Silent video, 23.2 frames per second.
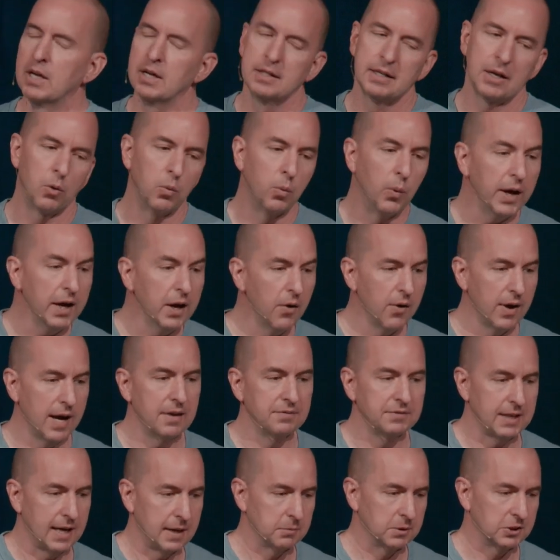Now we don't have
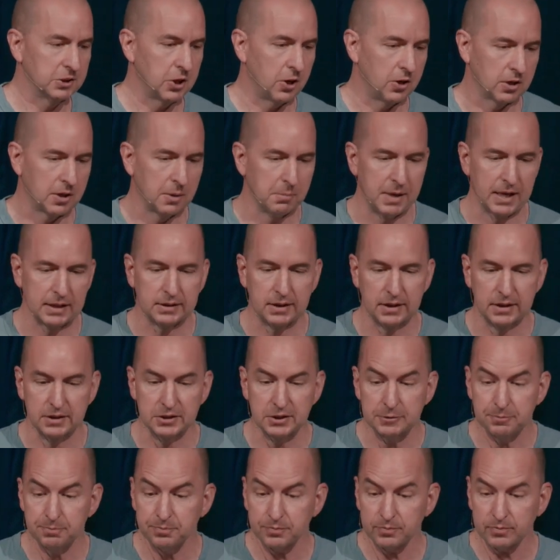time to talk about this,